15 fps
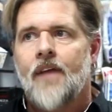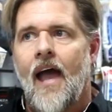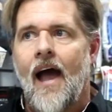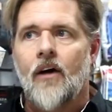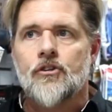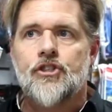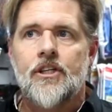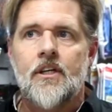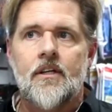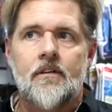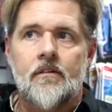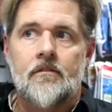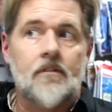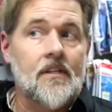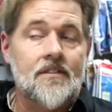Algae
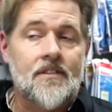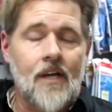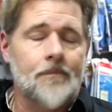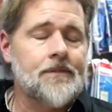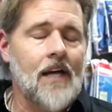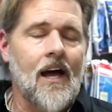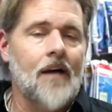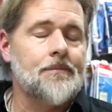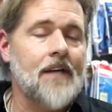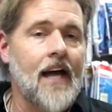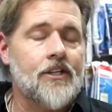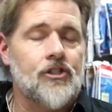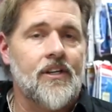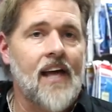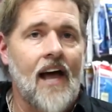can sometimes
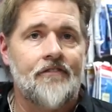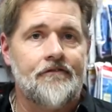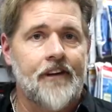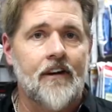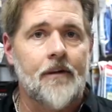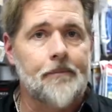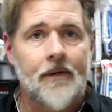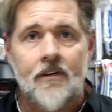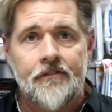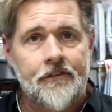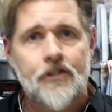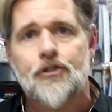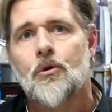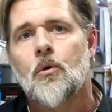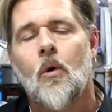actually have very
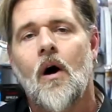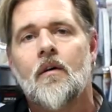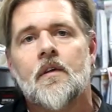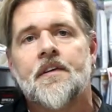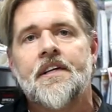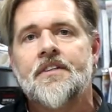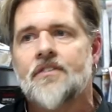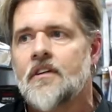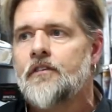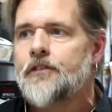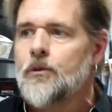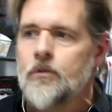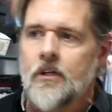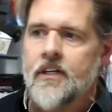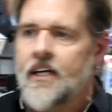beneficial qualities. And
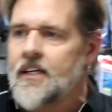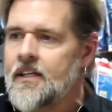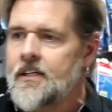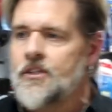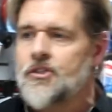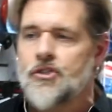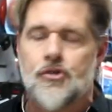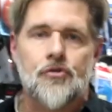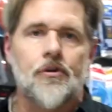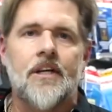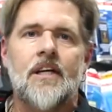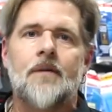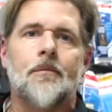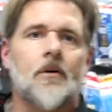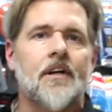if you look in any
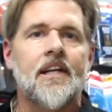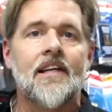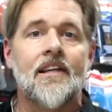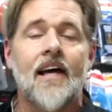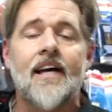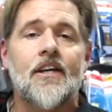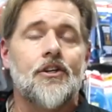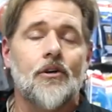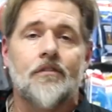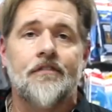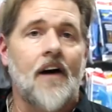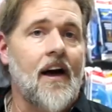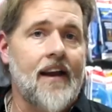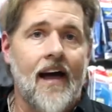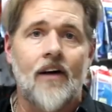stream or any lake, you'll
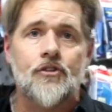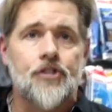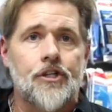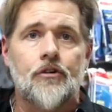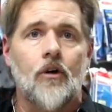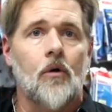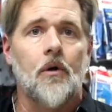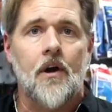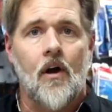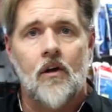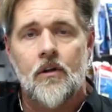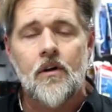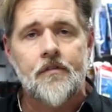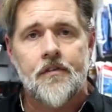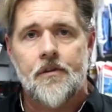find algae growing
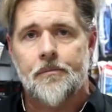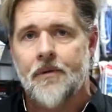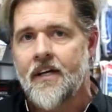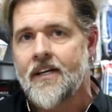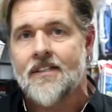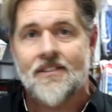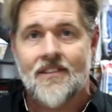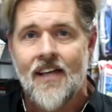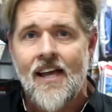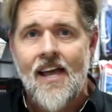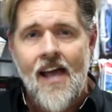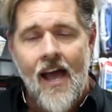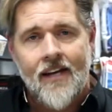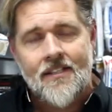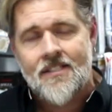all over the place.
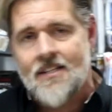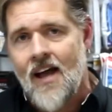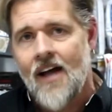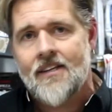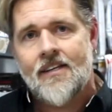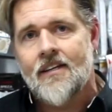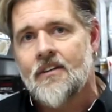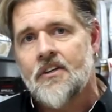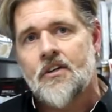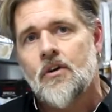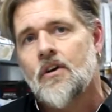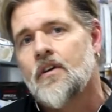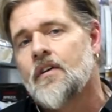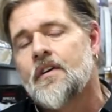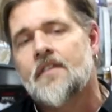And it's not killing
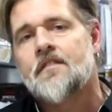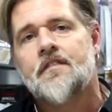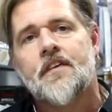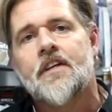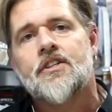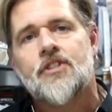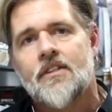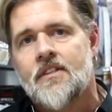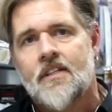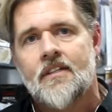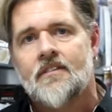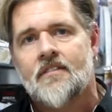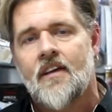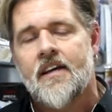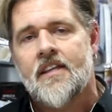or hurting fish and
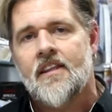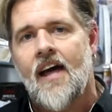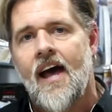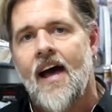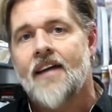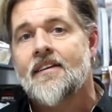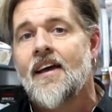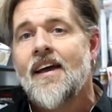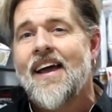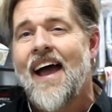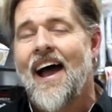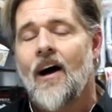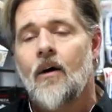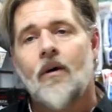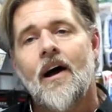things like that.
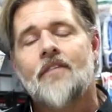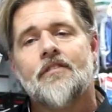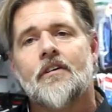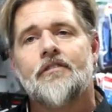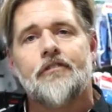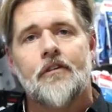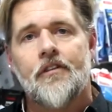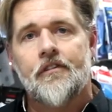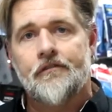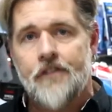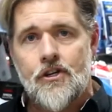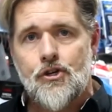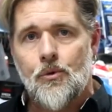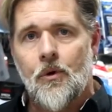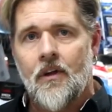However, for the
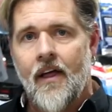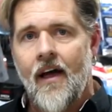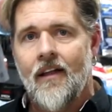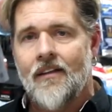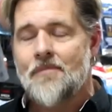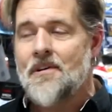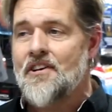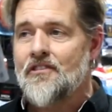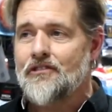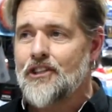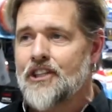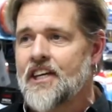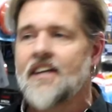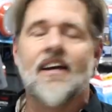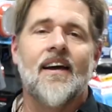visual element of
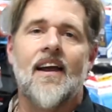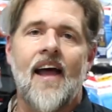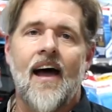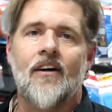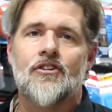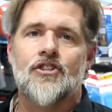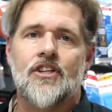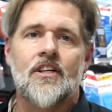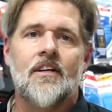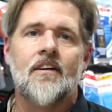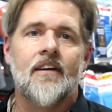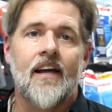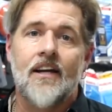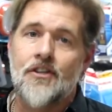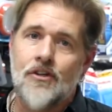looking at algae
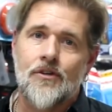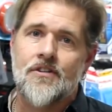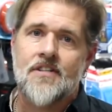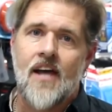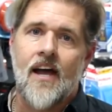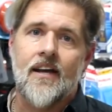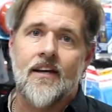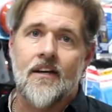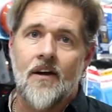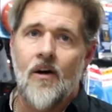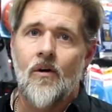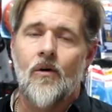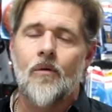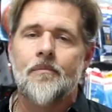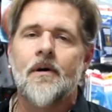in your tank at
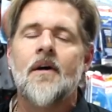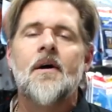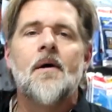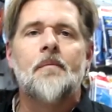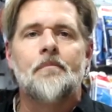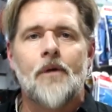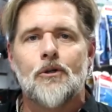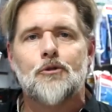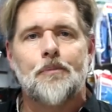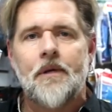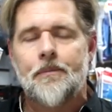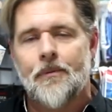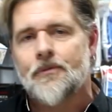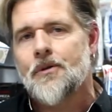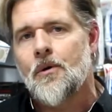home, most
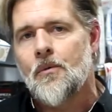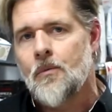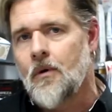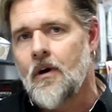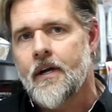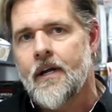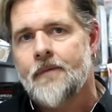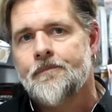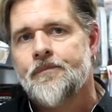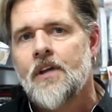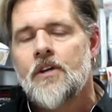people don't want it.